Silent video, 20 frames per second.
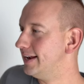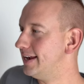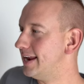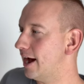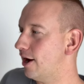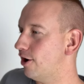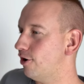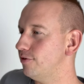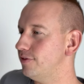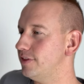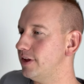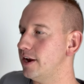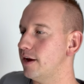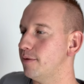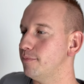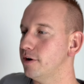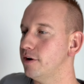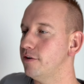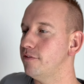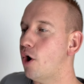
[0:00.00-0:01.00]
Now, the
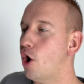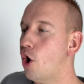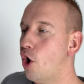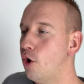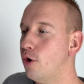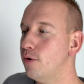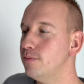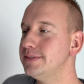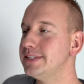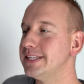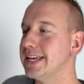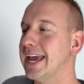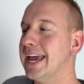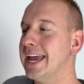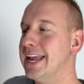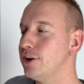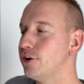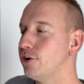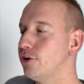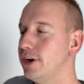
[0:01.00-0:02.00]
number of homes
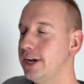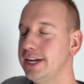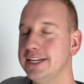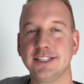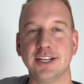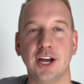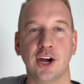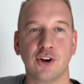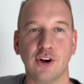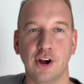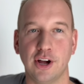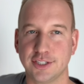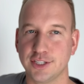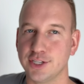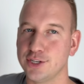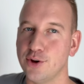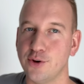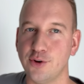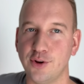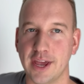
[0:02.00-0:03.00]
increased across the
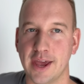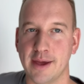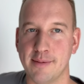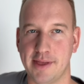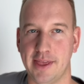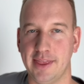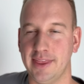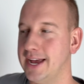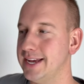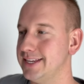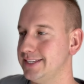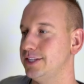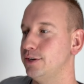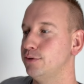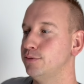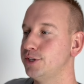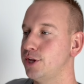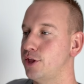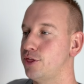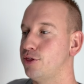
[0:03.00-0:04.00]
total MLS. There
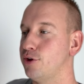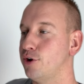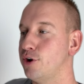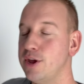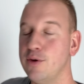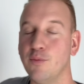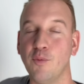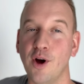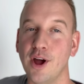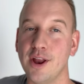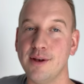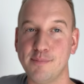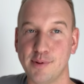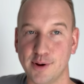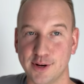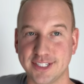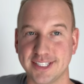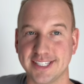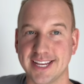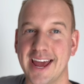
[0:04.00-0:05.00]
was a
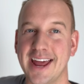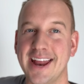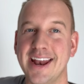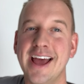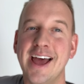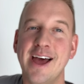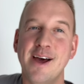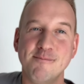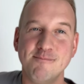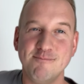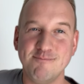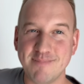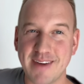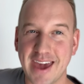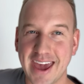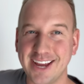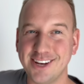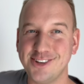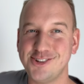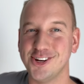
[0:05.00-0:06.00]
31%
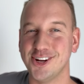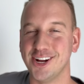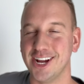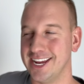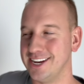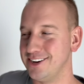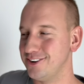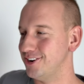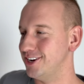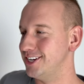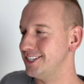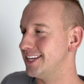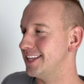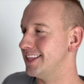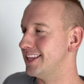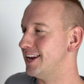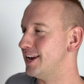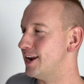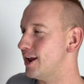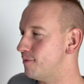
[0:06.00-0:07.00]
major increase in
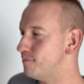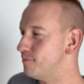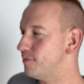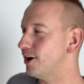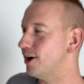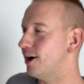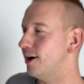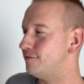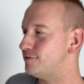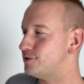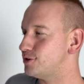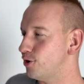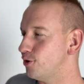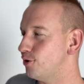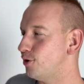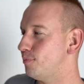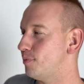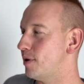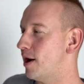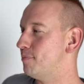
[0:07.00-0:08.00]
the number of
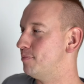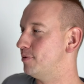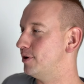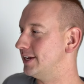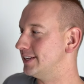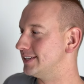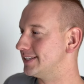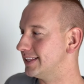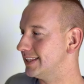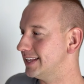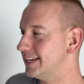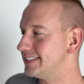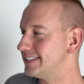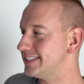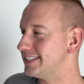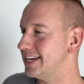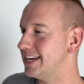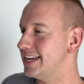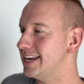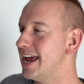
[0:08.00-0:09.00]
total properties
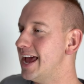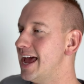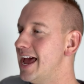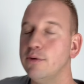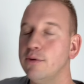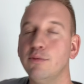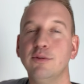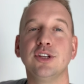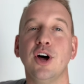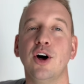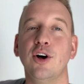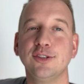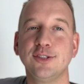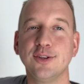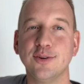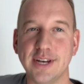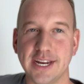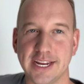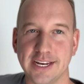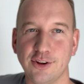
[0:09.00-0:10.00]
listed. There was
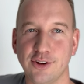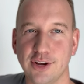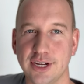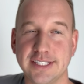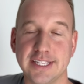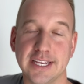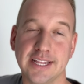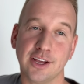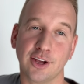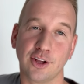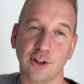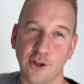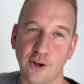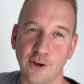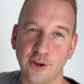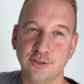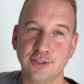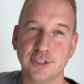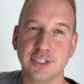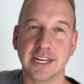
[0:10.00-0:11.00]
also an increase in the
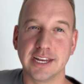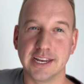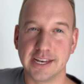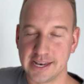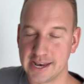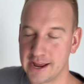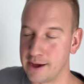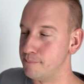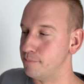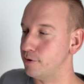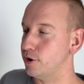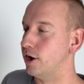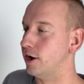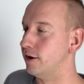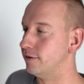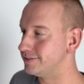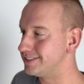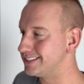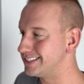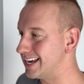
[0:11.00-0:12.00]
closed number
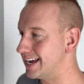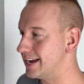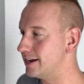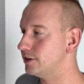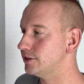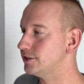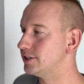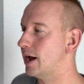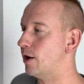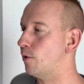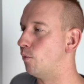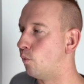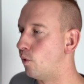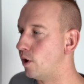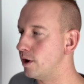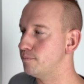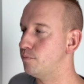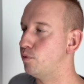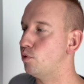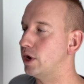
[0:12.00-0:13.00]
of sales at
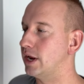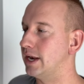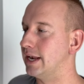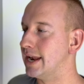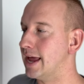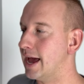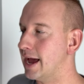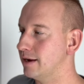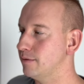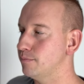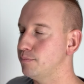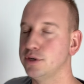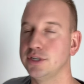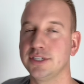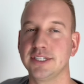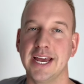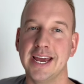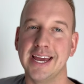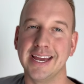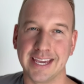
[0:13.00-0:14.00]

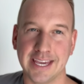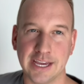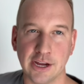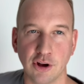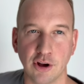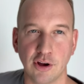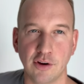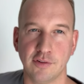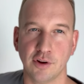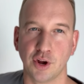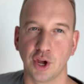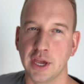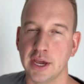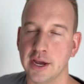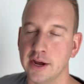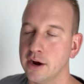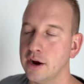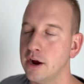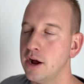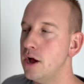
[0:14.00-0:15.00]
1.9% year over
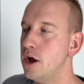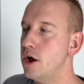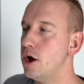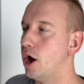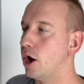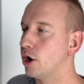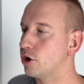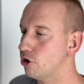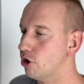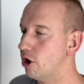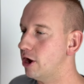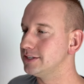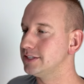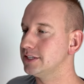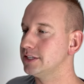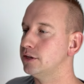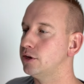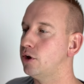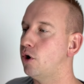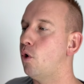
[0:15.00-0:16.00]
year across
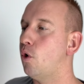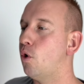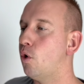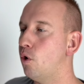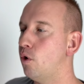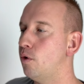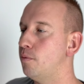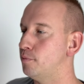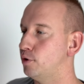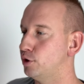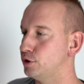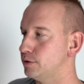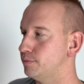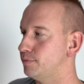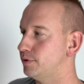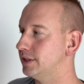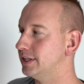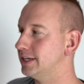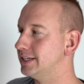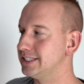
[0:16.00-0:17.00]
the whole
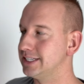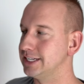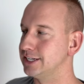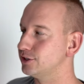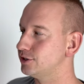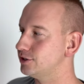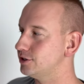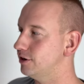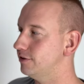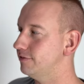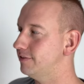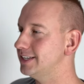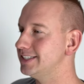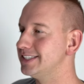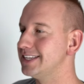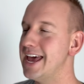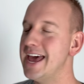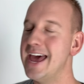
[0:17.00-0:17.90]
multiple listing service.